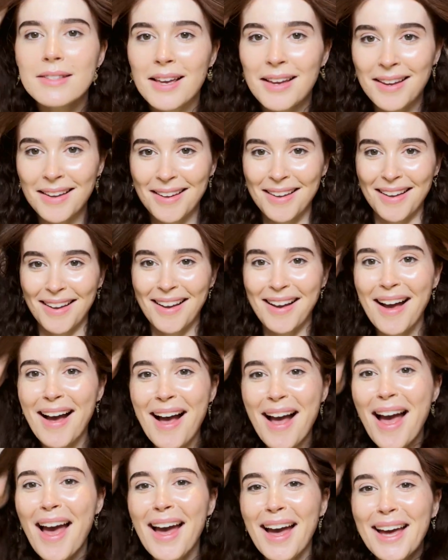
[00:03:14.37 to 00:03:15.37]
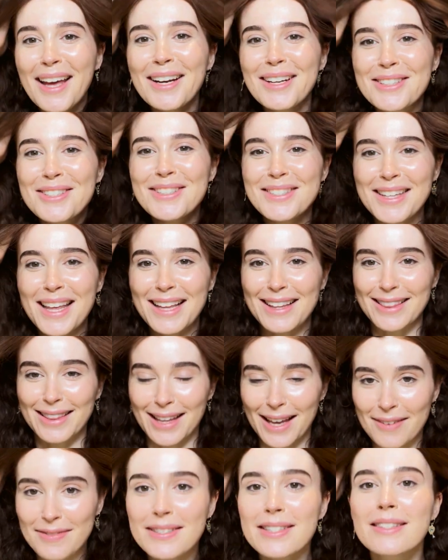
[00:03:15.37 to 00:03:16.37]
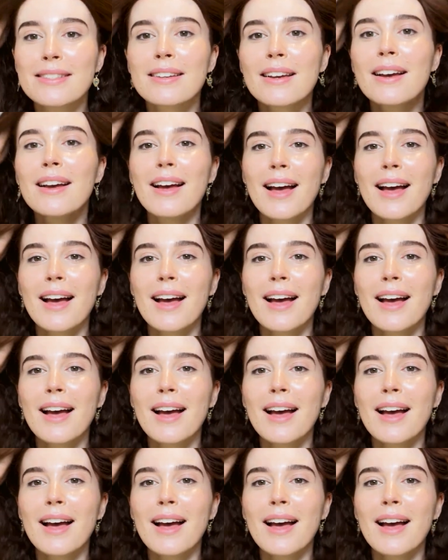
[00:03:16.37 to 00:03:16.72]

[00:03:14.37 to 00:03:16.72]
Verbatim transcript: It just like lifts